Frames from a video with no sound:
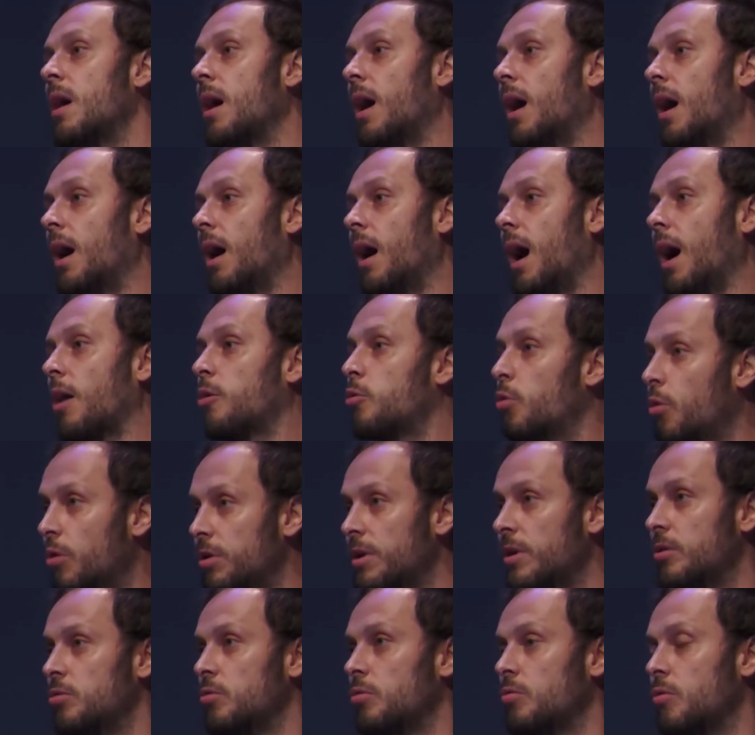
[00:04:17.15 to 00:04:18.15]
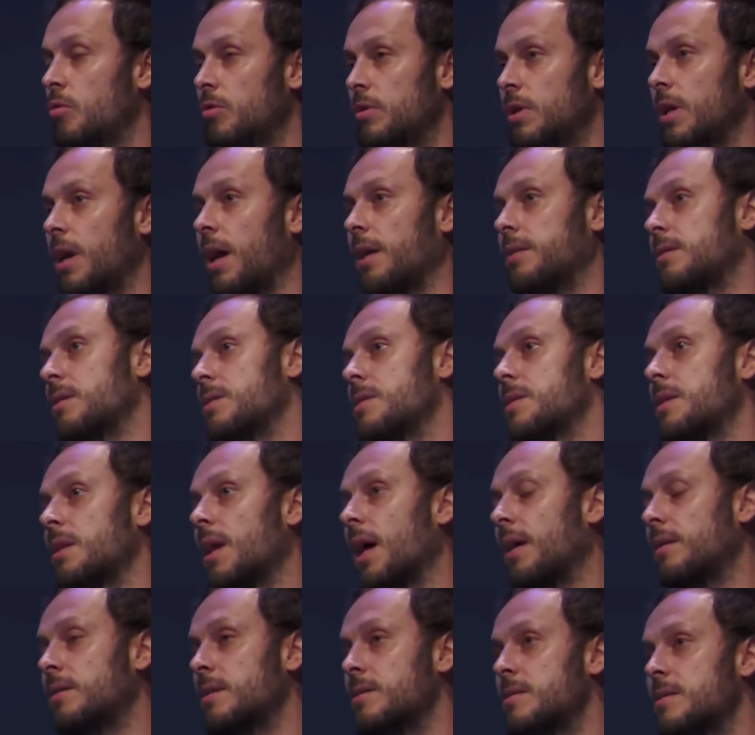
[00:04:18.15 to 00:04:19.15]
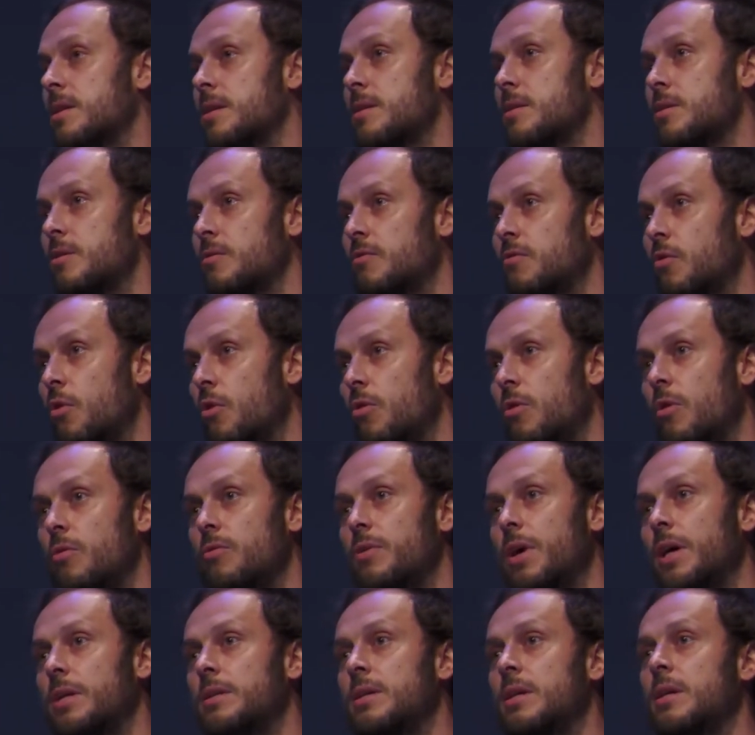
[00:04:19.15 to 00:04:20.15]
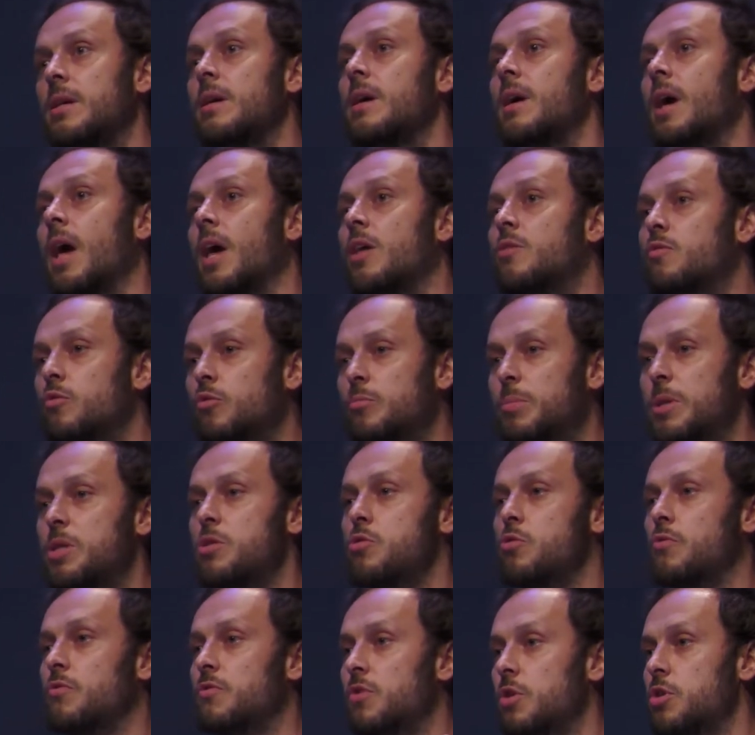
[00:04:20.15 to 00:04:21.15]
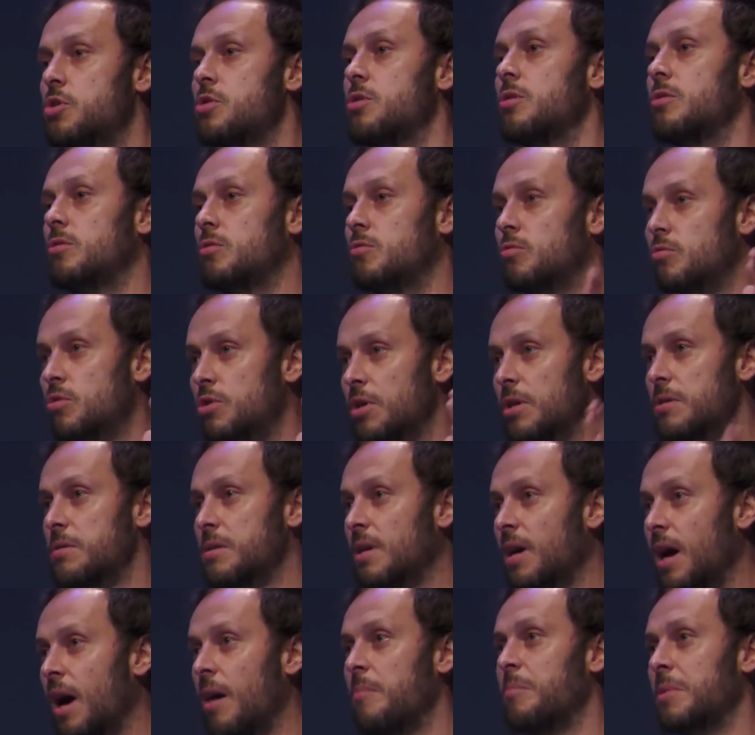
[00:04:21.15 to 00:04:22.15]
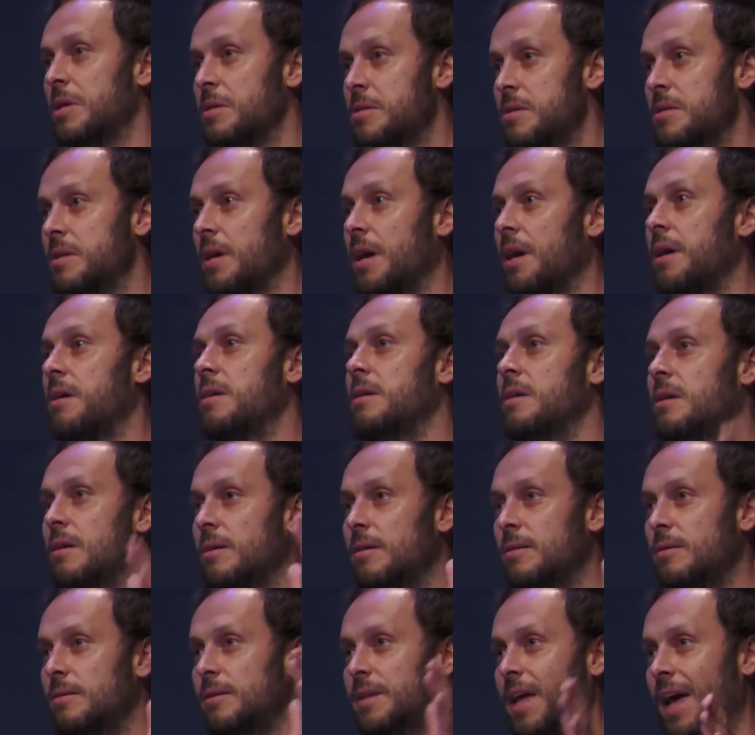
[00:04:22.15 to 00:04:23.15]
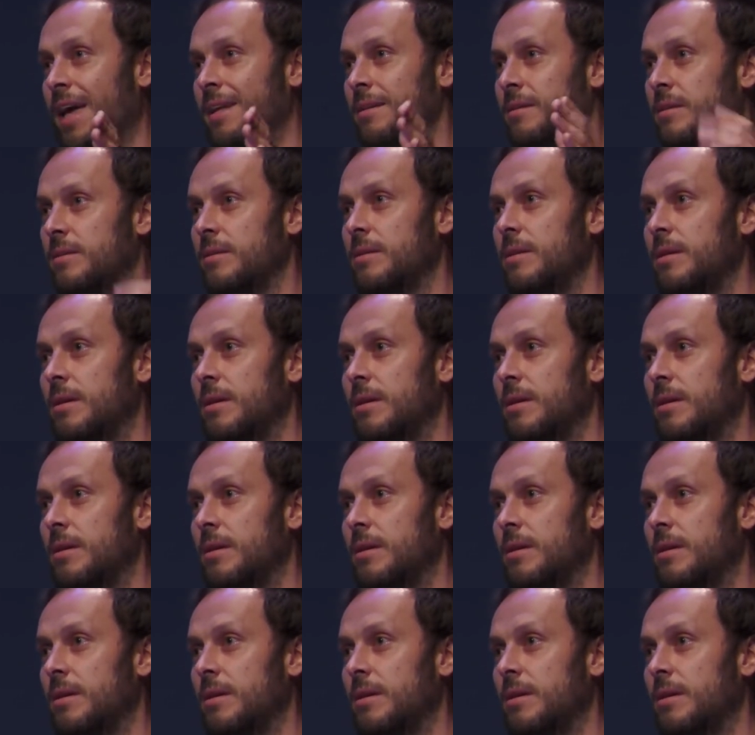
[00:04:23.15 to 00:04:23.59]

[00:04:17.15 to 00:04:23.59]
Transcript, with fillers: uh, according to Günther Anders in nineteen sixty-four already, it would be sufficient to just come and say dead,